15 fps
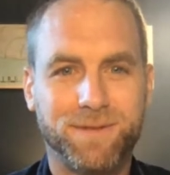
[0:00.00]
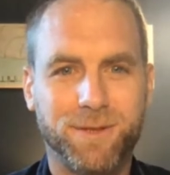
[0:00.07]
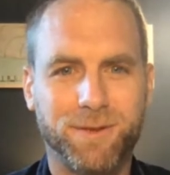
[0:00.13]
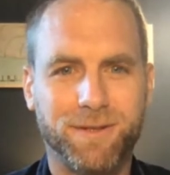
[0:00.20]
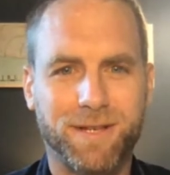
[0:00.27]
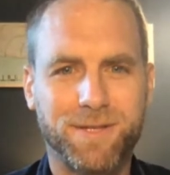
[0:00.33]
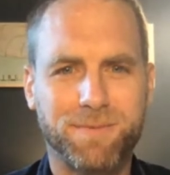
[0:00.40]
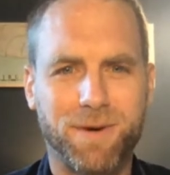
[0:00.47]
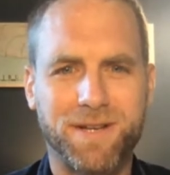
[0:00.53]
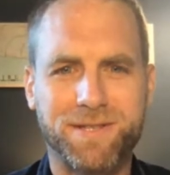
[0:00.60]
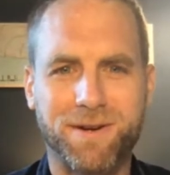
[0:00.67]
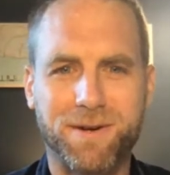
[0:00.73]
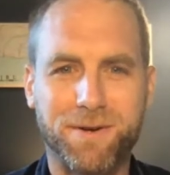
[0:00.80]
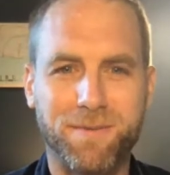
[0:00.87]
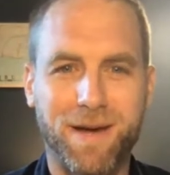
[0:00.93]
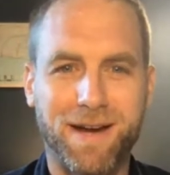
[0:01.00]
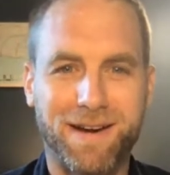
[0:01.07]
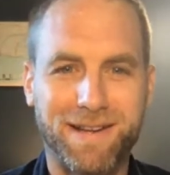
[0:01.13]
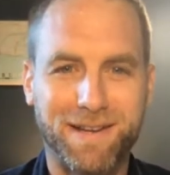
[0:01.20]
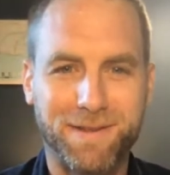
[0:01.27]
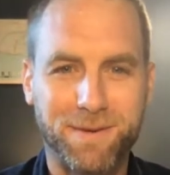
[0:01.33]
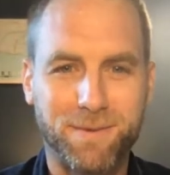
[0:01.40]
express our
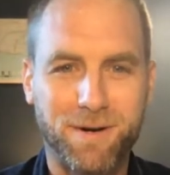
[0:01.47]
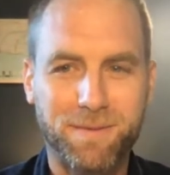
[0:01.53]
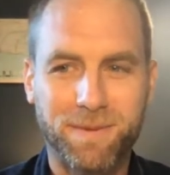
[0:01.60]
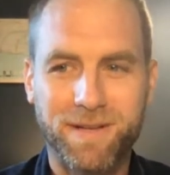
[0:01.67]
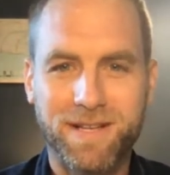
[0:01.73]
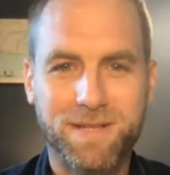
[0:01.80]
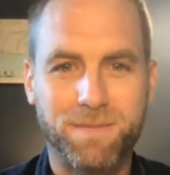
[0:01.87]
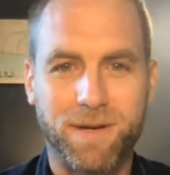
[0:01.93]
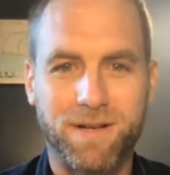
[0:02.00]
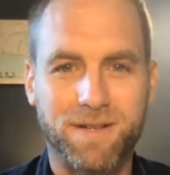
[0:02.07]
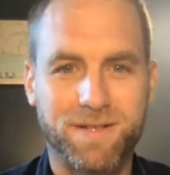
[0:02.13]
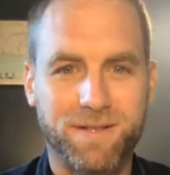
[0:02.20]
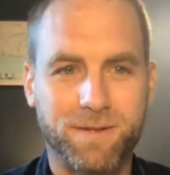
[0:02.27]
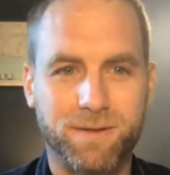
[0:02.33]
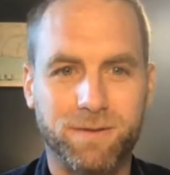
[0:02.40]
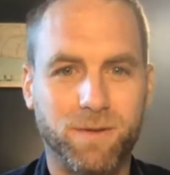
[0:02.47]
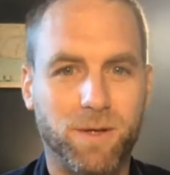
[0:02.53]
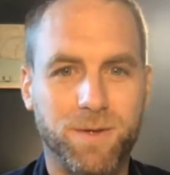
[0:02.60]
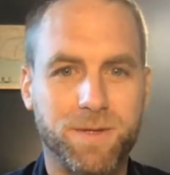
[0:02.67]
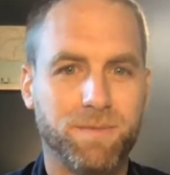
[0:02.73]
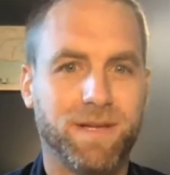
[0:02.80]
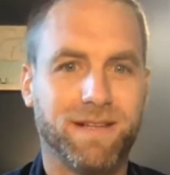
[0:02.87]
humanity in the workplace, but also
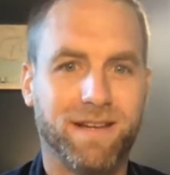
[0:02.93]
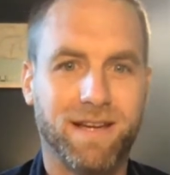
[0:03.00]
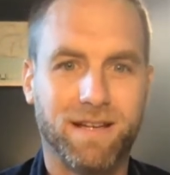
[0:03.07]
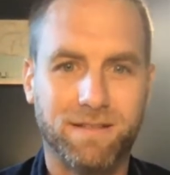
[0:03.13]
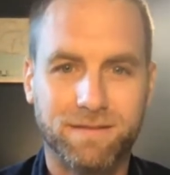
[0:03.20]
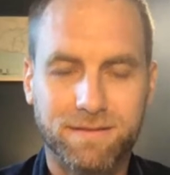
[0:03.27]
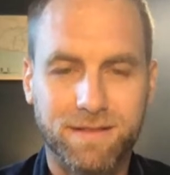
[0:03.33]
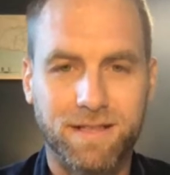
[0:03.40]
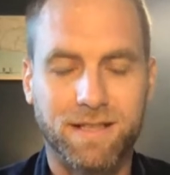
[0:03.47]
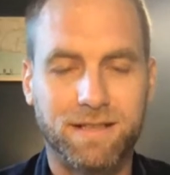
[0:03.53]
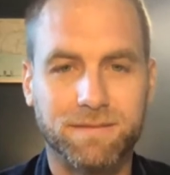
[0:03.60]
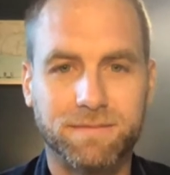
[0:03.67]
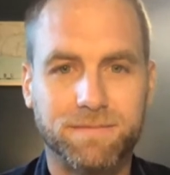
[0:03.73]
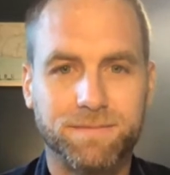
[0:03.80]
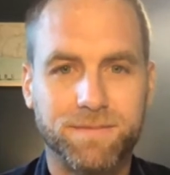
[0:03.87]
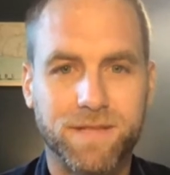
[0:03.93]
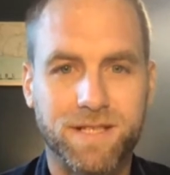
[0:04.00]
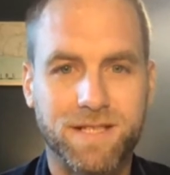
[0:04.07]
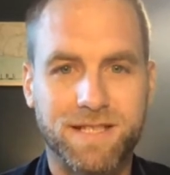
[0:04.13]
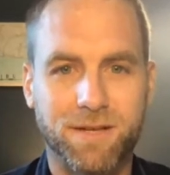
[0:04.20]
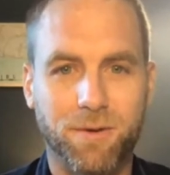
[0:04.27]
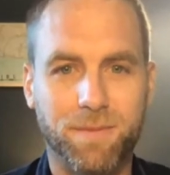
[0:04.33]
ultimately
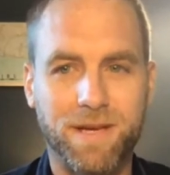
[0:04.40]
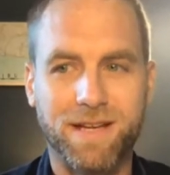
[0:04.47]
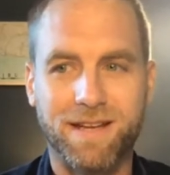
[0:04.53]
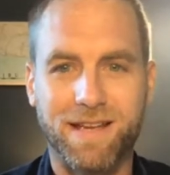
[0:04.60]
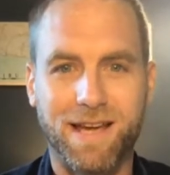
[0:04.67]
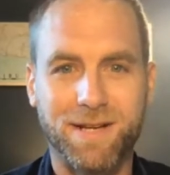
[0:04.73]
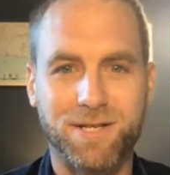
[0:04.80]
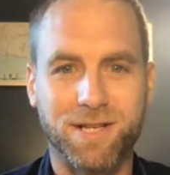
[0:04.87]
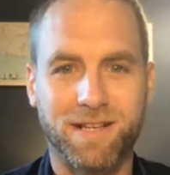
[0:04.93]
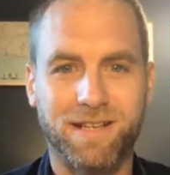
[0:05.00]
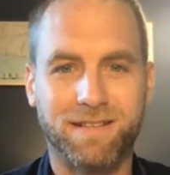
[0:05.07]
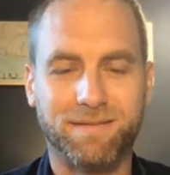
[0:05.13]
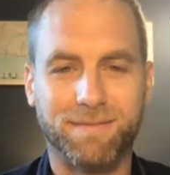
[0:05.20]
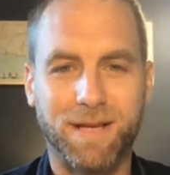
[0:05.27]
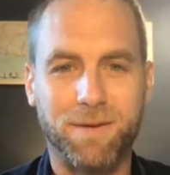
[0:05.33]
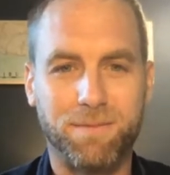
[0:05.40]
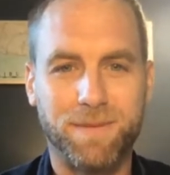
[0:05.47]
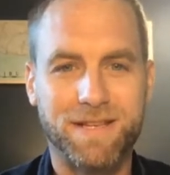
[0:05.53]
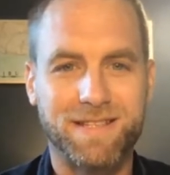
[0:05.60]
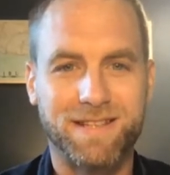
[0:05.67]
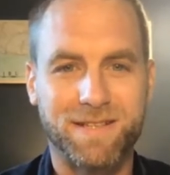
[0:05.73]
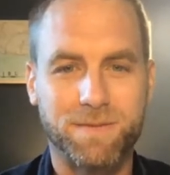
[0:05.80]
to still be engaging in
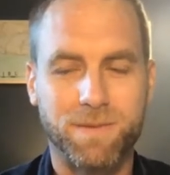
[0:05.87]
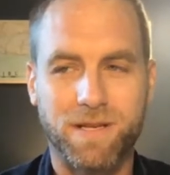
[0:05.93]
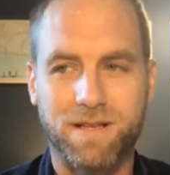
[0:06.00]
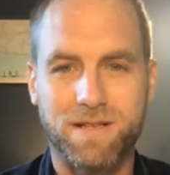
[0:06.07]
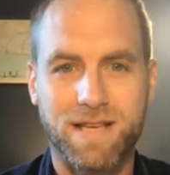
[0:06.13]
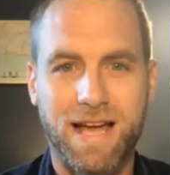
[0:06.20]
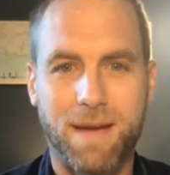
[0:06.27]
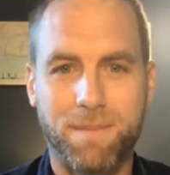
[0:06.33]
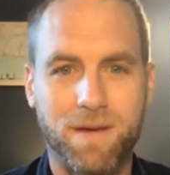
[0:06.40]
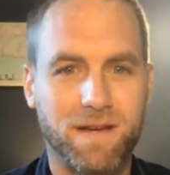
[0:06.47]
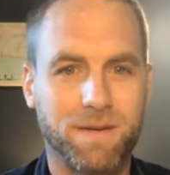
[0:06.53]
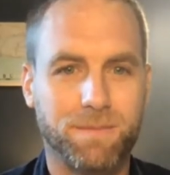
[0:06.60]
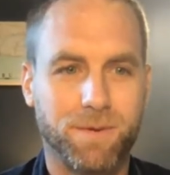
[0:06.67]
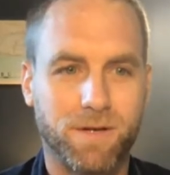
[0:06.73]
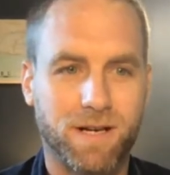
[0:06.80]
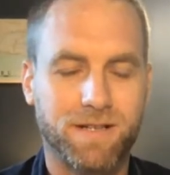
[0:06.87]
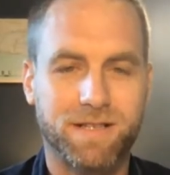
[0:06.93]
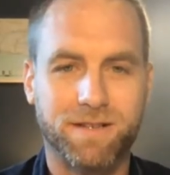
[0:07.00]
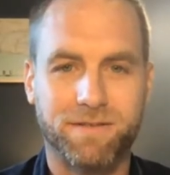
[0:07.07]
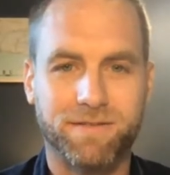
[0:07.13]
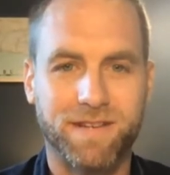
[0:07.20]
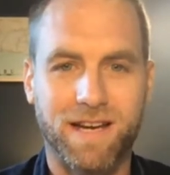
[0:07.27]
business, because happy and
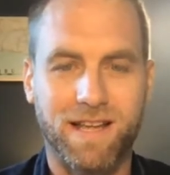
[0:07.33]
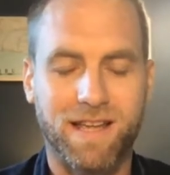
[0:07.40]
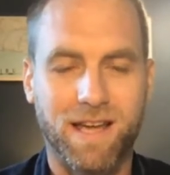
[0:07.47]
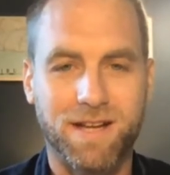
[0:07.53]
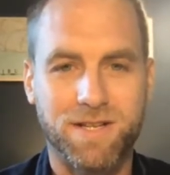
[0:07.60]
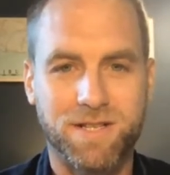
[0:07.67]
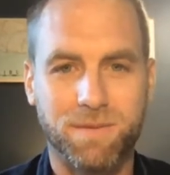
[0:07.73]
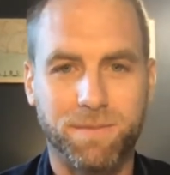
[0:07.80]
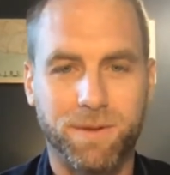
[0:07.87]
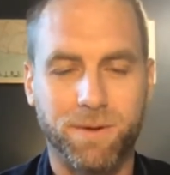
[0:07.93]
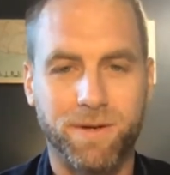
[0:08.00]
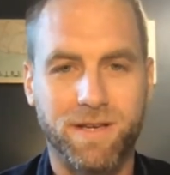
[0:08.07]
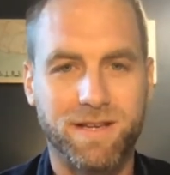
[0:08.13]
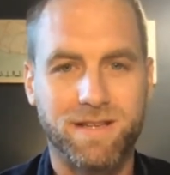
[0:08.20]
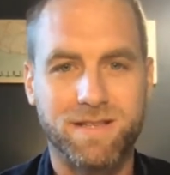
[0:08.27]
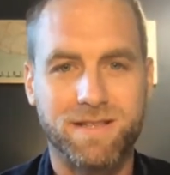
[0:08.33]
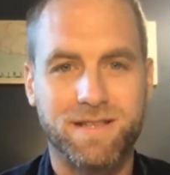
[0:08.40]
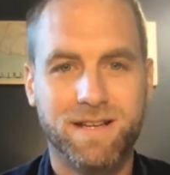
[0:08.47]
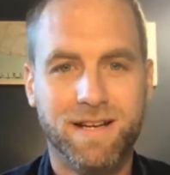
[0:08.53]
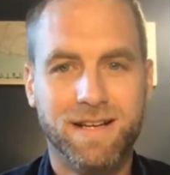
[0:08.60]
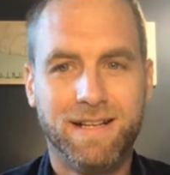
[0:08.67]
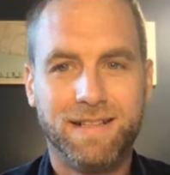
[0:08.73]
productive and engaged
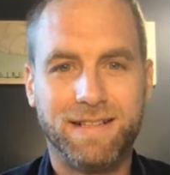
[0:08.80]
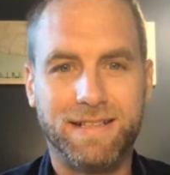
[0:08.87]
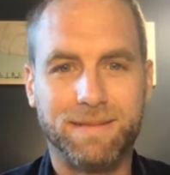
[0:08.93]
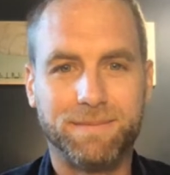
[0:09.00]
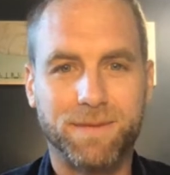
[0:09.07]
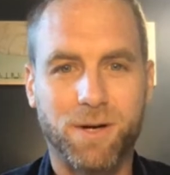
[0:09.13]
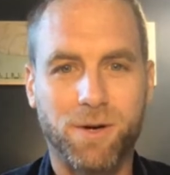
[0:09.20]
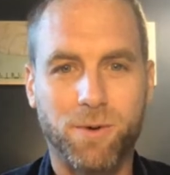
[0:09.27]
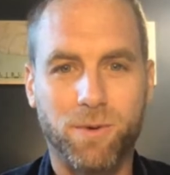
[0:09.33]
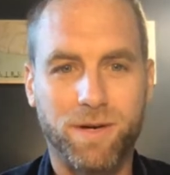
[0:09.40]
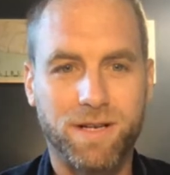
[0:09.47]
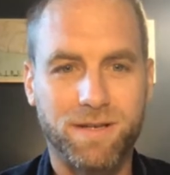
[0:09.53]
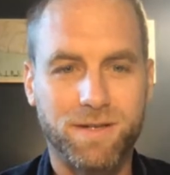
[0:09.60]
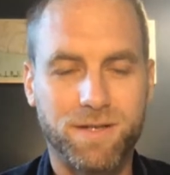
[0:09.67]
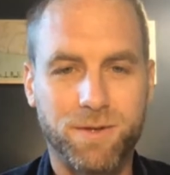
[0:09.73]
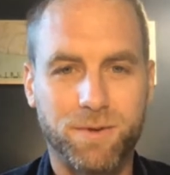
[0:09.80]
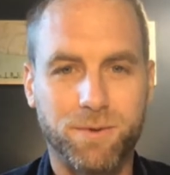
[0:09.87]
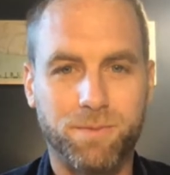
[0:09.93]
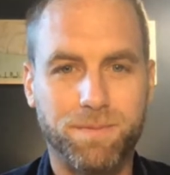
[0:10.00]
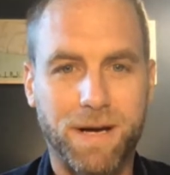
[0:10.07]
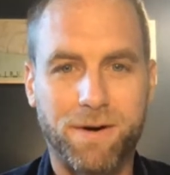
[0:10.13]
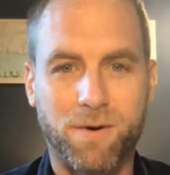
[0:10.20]
employees are going to
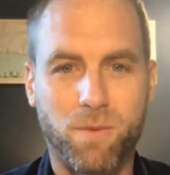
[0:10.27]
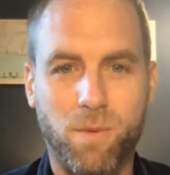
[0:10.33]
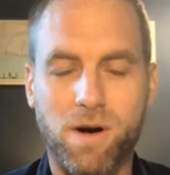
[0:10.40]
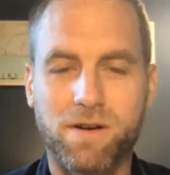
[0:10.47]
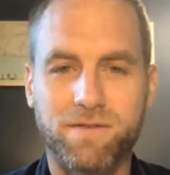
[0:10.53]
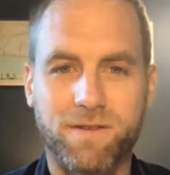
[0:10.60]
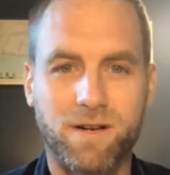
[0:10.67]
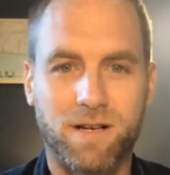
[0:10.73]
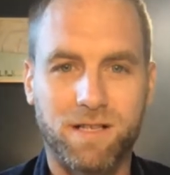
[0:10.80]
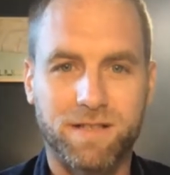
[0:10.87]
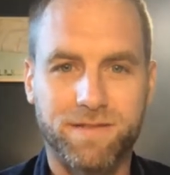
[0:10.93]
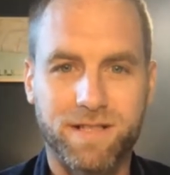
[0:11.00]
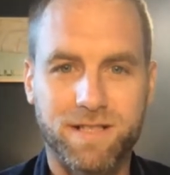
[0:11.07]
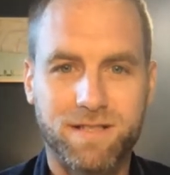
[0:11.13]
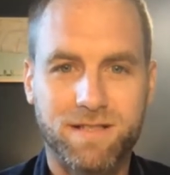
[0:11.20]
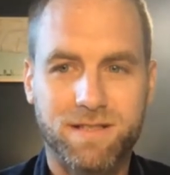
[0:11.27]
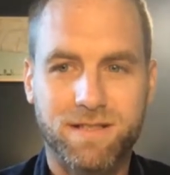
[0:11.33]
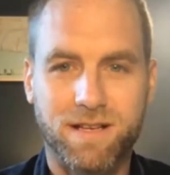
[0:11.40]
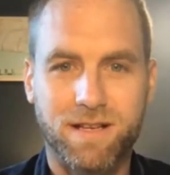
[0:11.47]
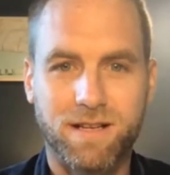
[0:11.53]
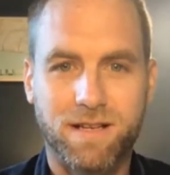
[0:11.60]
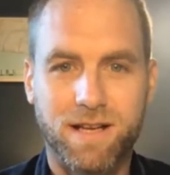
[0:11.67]
do better work for all of us
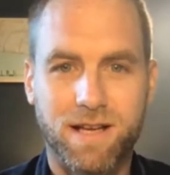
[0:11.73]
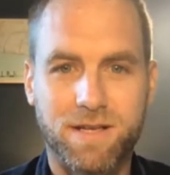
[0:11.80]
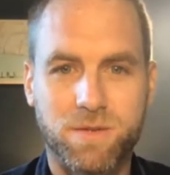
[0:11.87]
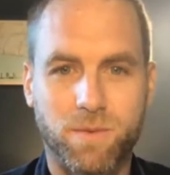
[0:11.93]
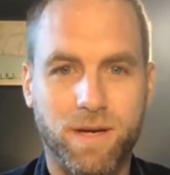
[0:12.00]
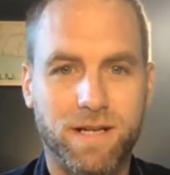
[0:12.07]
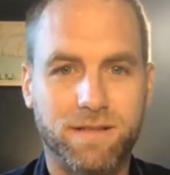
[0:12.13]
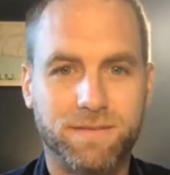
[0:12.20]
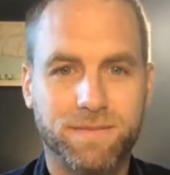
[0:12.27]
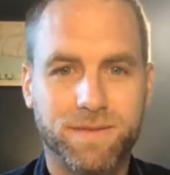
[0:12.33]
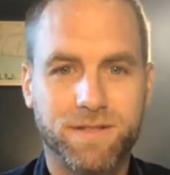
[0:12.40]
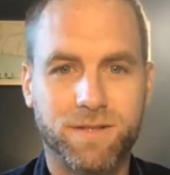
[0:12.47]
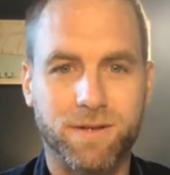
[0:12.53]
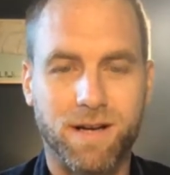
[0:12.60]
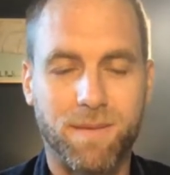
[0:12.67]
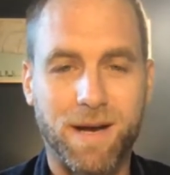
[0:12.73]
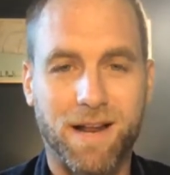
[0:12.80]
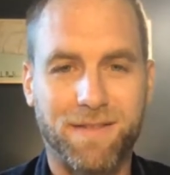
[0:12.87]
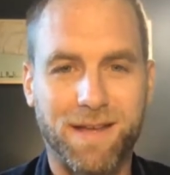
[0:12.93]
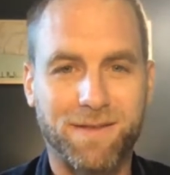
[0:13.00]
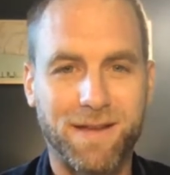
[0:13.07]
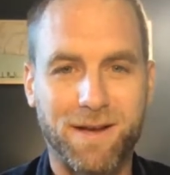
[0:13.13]
as well. So, I mean,
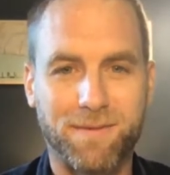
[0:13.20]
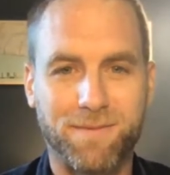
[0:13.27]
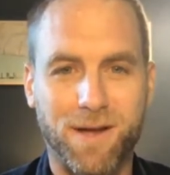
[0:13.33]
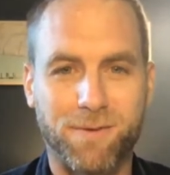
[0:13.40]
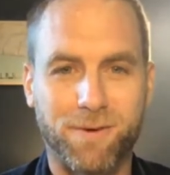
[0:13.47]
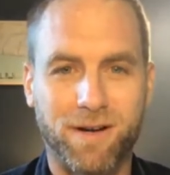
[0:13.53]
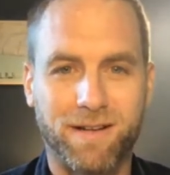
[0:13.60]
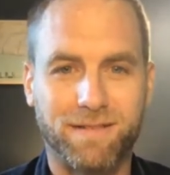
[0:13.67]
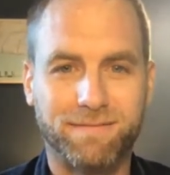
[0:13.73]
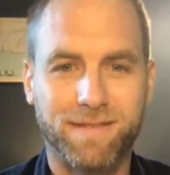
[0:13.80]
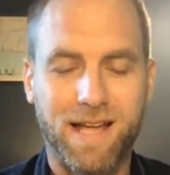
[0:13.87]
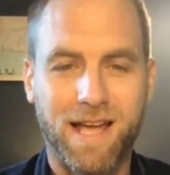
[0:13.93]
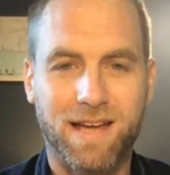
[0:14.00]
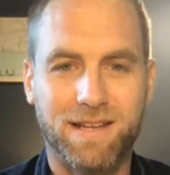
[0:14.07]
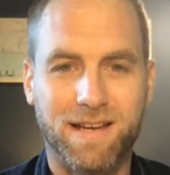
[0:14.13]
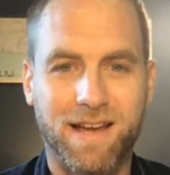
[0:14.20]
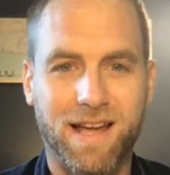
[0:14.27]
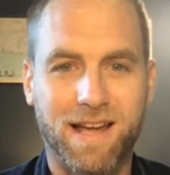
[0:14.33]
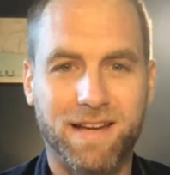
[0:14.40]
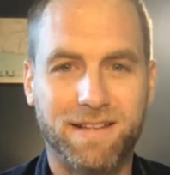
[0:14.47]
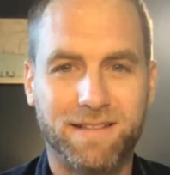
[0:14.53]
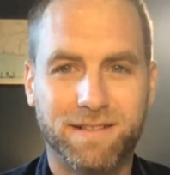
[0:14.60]
I think they run hand in
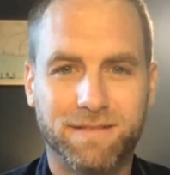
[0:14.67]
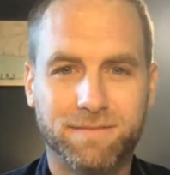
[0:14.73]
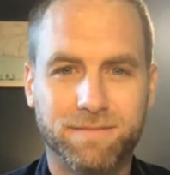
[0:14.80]
hand.